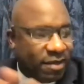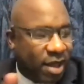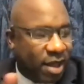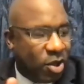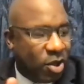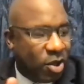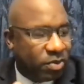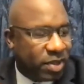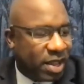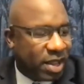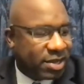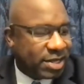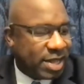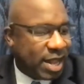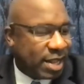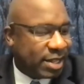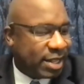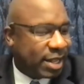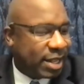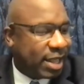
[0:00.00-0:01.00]
I hope that's
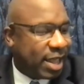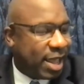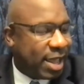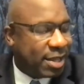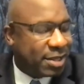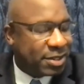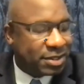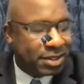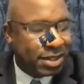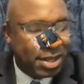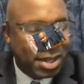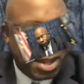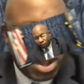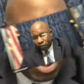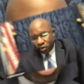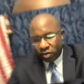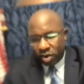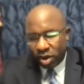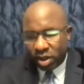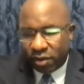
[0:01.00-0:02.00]
not the case. Right
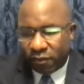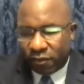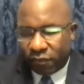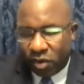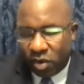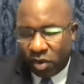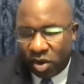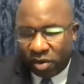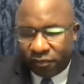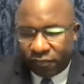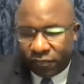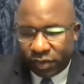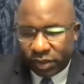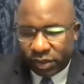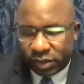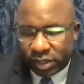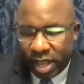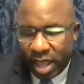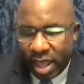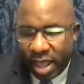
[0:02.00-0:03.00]
before running for
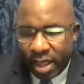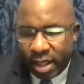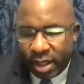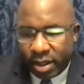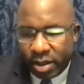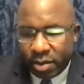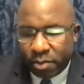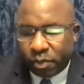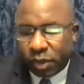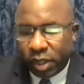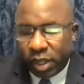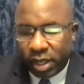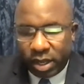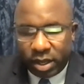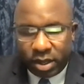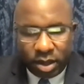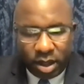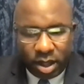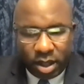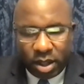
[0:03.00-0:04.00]
office, I
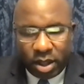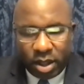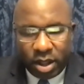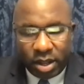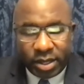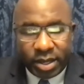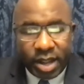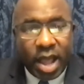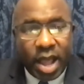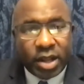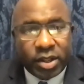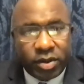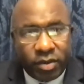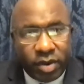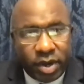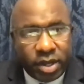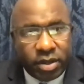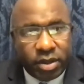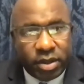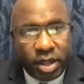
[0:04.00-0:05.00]
completed a
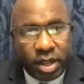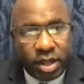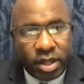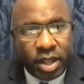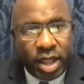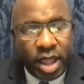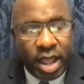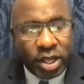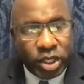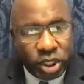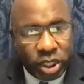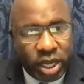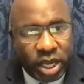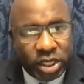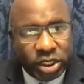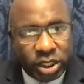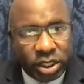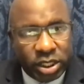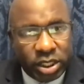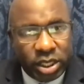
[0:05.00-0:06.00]
doctorate in
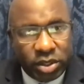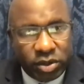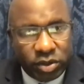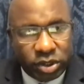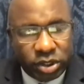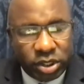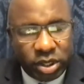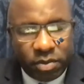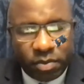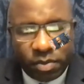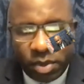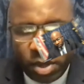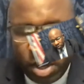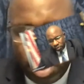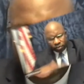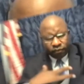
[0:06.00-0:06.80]
education leadership.